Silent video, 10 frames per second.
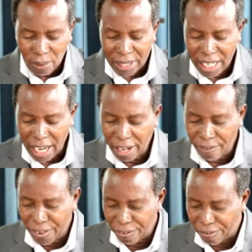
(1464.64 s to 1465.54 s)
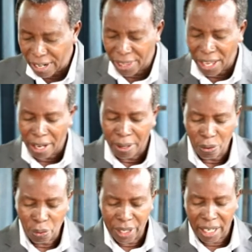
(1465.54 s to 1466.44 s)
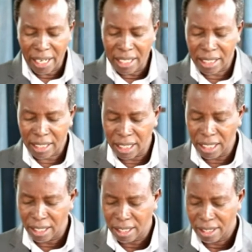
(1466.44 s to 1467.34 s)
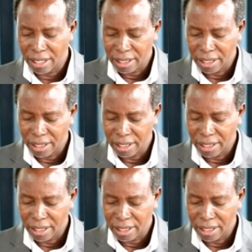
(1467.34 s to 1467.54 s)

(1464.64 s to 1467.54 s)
Our dear Heavenly Father, we can see